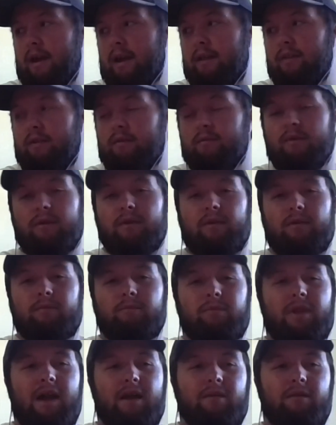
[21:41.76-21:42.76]
and the R-
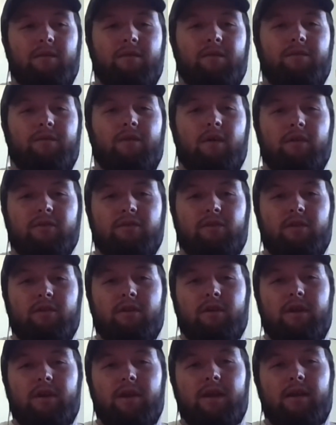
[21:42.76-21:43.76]
Black River Falls
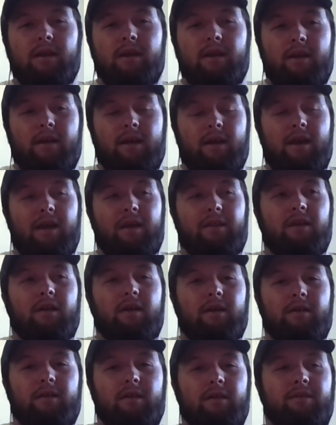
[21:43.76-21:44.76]
herd. Okay. And
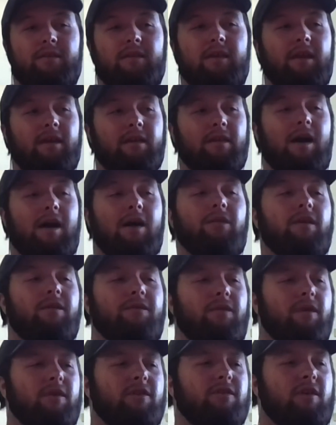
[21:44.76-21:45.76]
they're they allowed
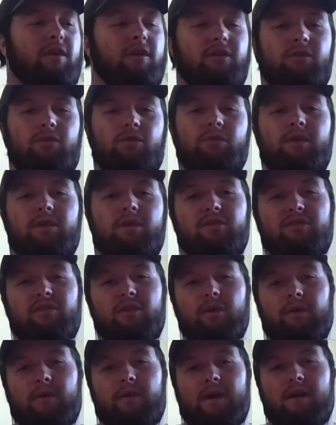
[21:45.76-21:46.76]
their first hunt two years
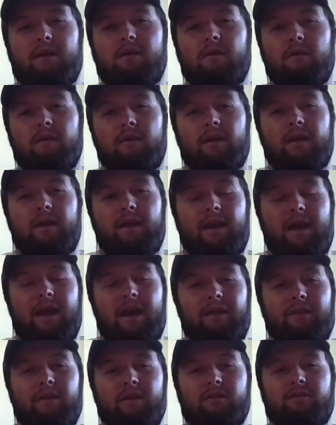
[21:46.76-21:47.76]
ago now,
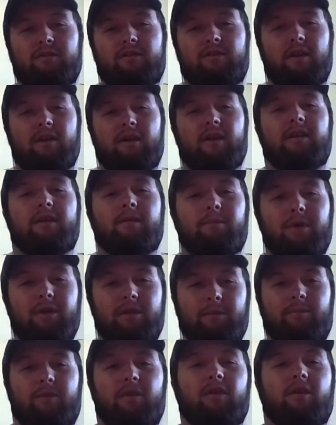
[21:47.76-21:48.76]
and they're starting to
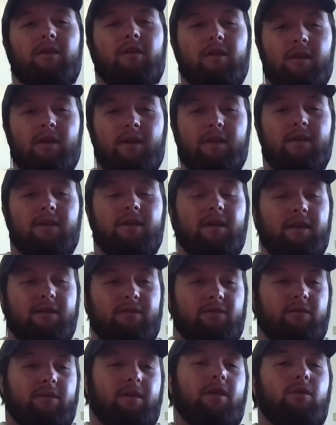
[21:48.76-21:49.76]
build up the herd and
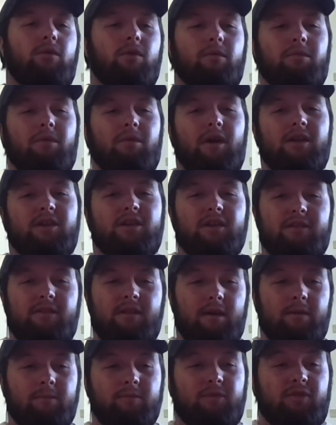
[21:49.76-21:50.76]
it's a really cool
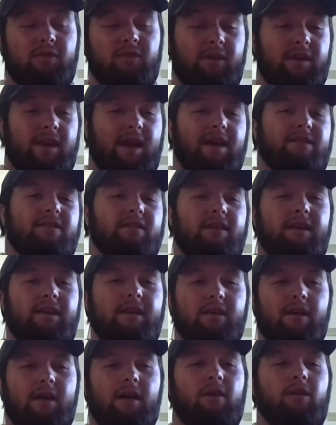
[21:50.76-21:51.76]
project um, so you can actually
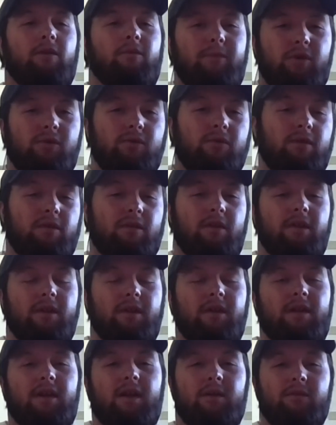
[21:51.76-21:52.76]
hear elk bugle
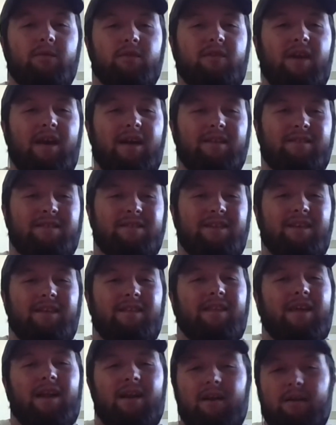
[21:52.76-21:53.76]
hmm. in
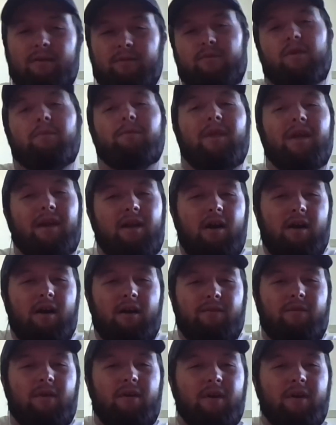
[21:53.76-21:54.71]
wisconsin that aren't from like our